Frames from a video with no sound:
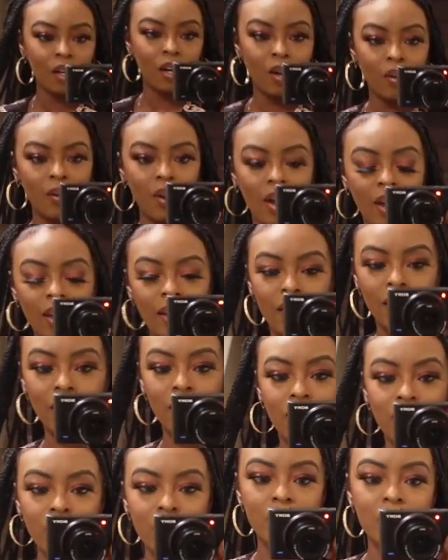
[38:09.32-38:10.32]
Okay,
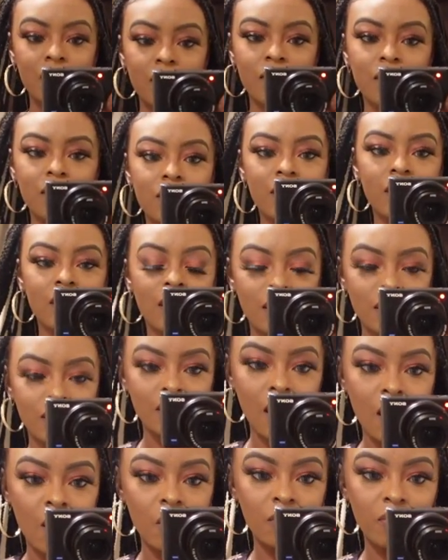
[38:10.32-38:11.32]
this is today's
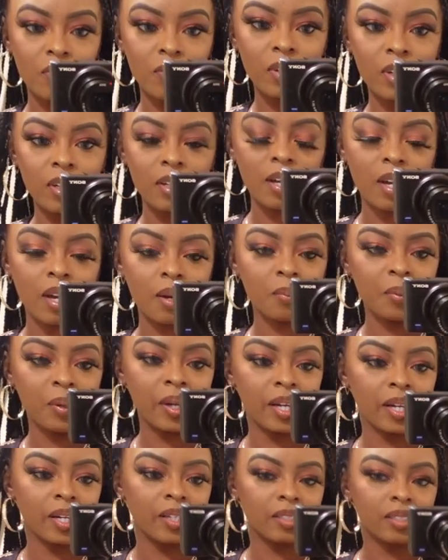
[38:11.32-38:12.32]
outfit. I
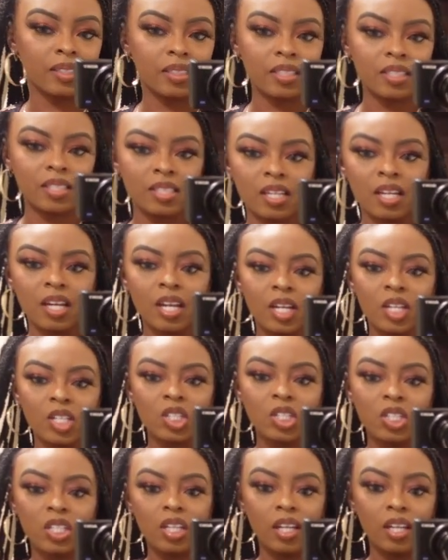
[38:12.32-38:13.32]
paired this
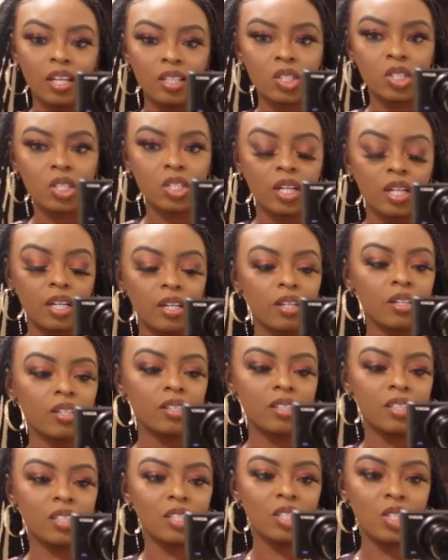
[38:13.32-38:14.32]
Shein shirt.
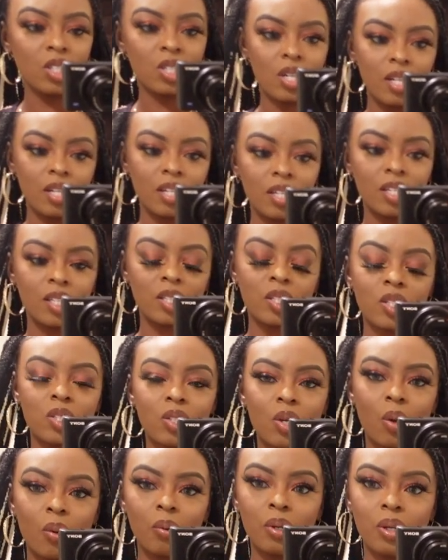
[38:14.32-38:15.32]
This shirt is
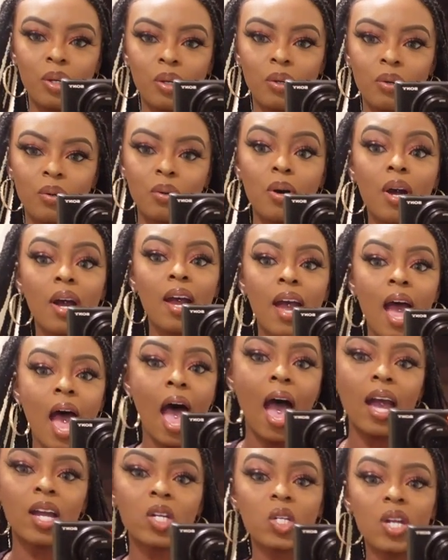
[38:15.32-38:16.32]
so cute.
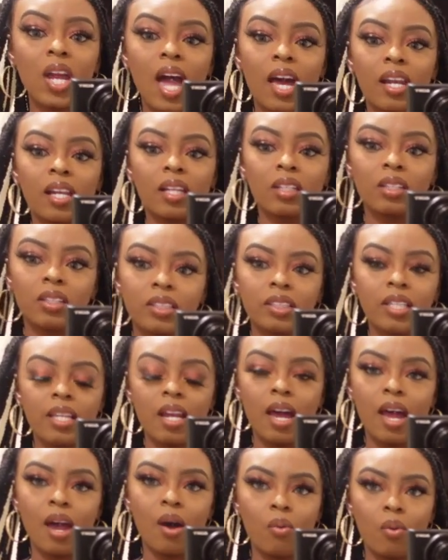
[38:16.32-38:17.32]
I actually had a look that
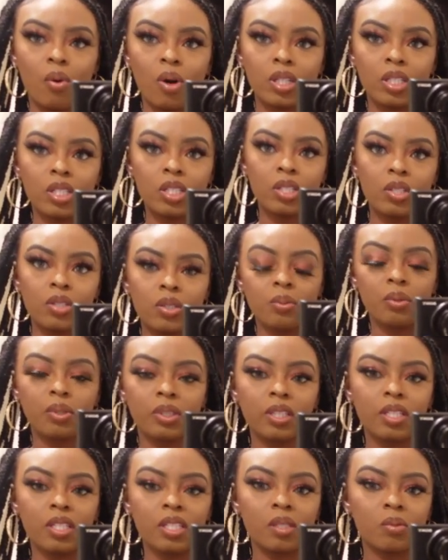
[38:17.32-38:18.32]
I had wanted to do with
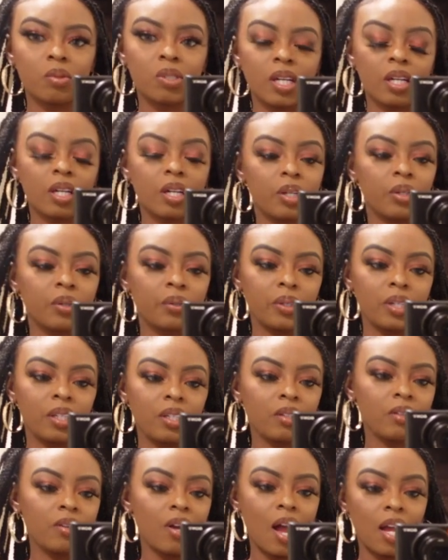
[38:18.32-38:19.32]
this. It was like a green
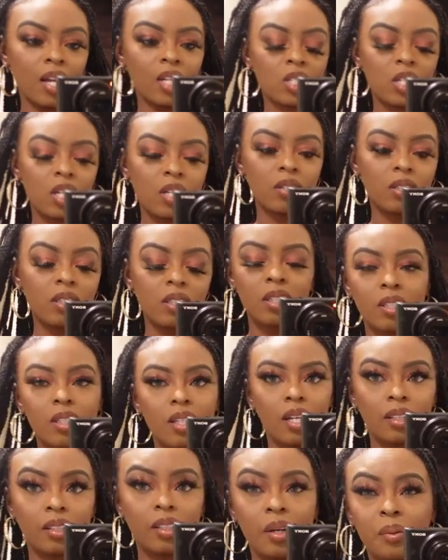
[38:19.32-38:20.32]
little eyeshadow look
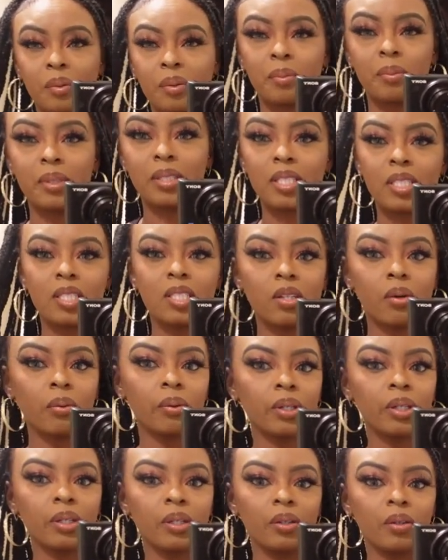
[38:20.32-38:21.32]
that I thought would have been so
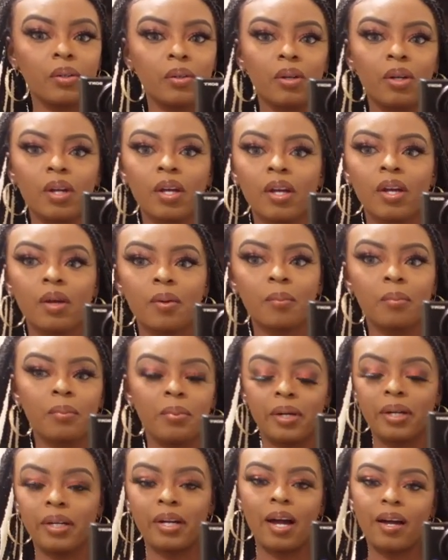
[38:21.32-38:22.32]
cute.
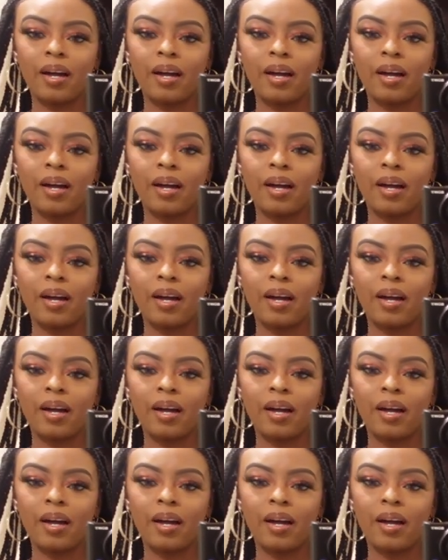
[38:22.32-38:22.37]
But